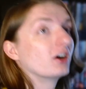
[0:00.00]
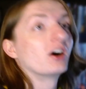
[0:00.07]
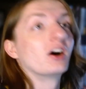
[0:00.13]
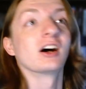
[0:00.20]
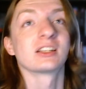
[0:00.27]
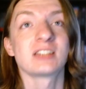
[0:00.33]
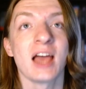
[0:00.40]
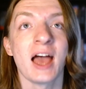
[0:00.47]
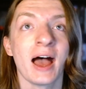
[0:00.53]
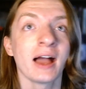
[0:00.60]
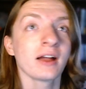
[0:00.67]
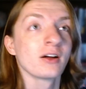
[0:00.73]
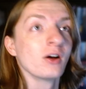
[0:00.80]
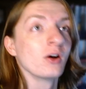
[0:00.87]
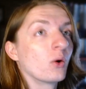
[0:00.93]

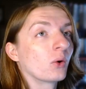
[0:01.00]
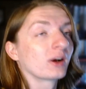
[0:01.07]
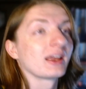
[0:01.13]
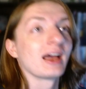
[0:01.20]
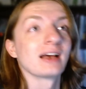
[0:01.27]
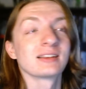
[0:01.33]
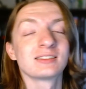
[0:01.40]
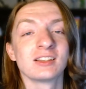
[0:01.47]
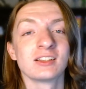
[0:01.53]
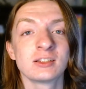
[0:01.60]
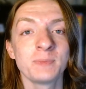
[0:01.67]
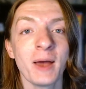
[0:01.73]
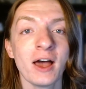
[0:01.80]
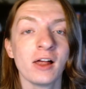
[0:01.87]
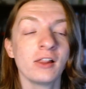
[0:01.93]
attack or cast a
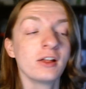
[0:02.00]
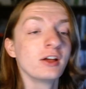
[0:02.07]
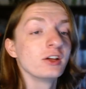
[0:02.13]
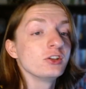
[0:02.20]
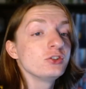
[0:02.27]
spell,